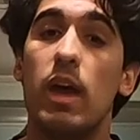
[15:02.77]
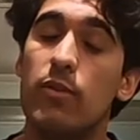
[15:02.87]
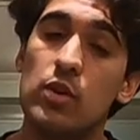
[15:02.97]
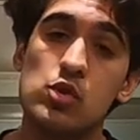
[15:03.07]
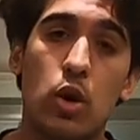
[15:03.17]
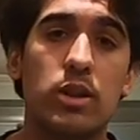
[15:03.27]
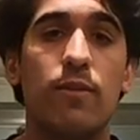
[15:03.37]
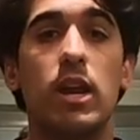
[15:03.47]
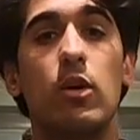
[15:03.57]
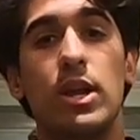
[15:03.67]
If you enjoyed the
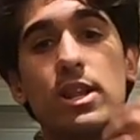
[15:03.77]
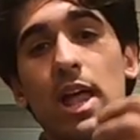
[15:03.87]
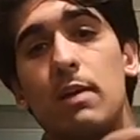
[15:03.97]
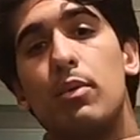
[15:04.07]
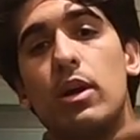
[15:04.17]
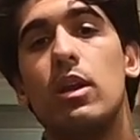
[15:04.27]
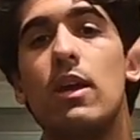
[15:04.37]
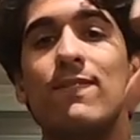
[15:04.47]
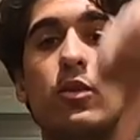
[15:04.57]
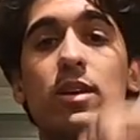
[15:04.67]
video, hit the like button.
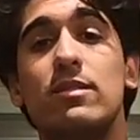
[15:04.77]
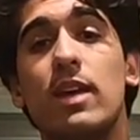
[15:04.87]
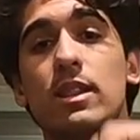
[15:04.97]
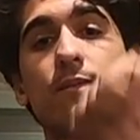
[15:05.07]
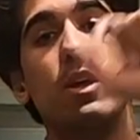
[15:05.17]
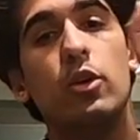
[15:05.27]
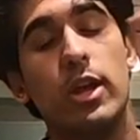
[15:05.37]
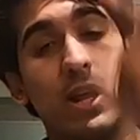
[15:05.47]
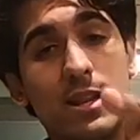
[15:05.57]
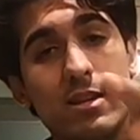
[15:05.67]
If you dislike the video, you
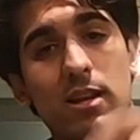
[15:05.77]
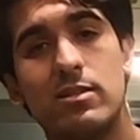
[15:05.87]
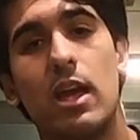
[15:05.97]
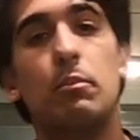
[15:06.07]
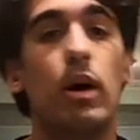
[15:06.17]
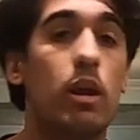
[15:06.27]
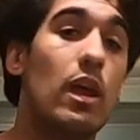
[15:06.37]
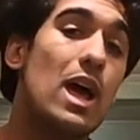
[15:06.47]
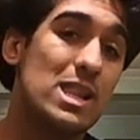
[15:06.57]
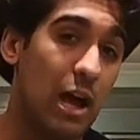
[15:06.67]
can hit the dislike
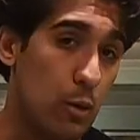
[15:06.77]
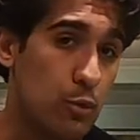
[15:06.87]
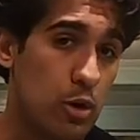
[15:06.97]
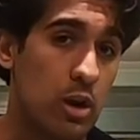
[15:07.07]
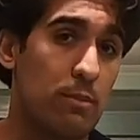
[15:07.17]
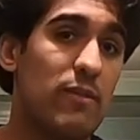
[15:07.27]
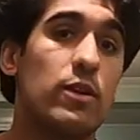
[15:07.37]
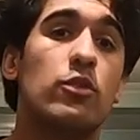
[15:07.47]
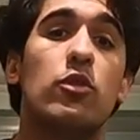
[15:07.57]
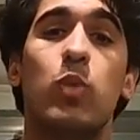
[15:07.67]
button. That helps circulate my
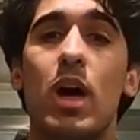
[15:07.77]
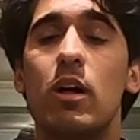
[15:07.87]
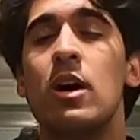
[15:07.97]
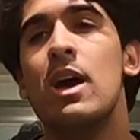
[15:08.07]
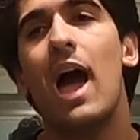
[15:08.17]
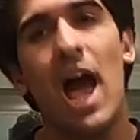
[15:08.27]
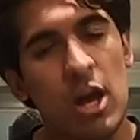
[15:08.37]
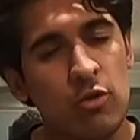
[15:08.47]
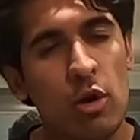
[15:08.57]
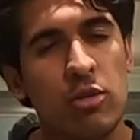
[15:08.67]
videos as well.
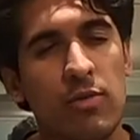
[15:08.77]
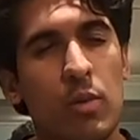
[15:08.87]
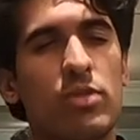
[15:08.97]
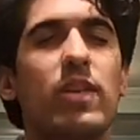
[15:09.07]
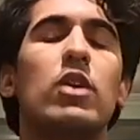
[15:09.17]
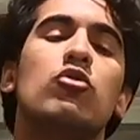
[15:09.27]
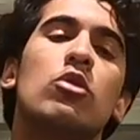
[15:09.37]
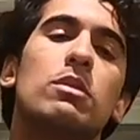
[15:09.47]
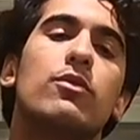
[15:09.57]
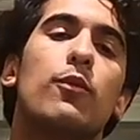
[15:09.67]
As always, everyone, thank you
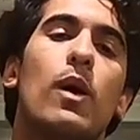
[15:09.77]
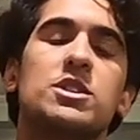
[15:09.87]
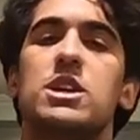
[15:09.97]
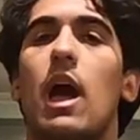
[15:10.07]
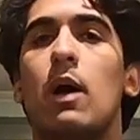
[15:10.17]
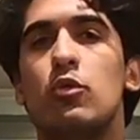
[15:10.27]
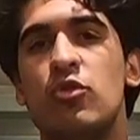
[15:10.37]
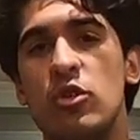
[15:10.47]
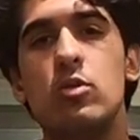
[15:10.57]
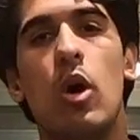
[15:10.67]
so much for watching. I will
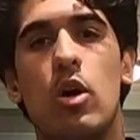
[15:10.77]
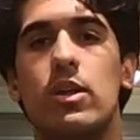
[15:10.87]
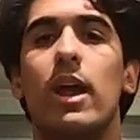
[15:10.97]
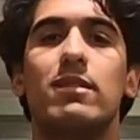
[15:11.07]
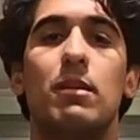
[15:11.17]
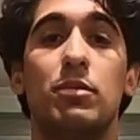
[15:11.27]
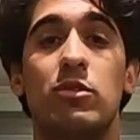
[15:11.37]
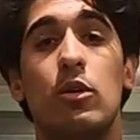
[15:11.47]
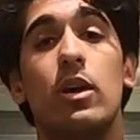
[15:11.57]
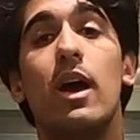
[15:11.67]
see you all in the next
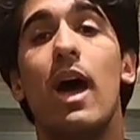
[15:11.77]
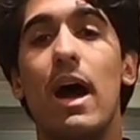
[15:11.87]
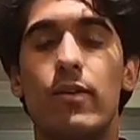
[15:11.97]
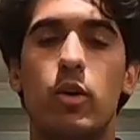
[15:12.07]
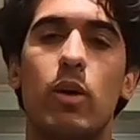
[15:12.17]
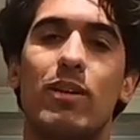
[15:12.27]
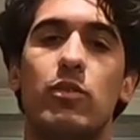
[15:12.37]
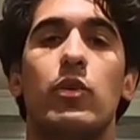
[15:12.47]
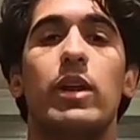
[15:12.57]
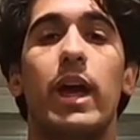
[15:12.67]
episode. Have a great
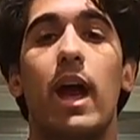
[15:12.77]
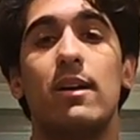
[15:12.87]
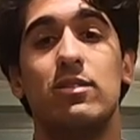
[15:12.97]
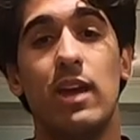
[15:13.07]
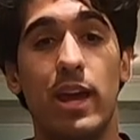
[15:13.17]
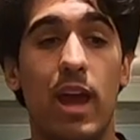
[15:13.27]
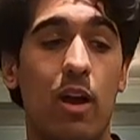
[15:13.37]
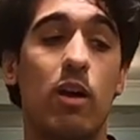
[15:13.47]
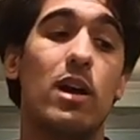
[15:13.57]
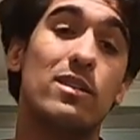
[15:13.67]
rest of your day, guys. Take
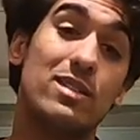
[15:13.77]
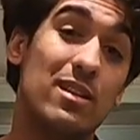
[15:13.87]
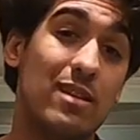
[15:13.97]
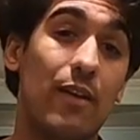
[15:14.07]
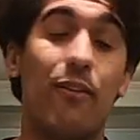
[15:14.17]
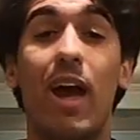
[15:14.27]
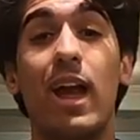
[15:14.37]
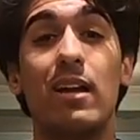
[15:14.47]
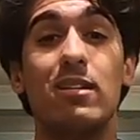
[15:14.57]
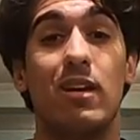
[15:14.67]
care, stay safe,
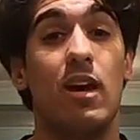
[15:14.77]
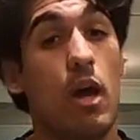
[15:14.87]
and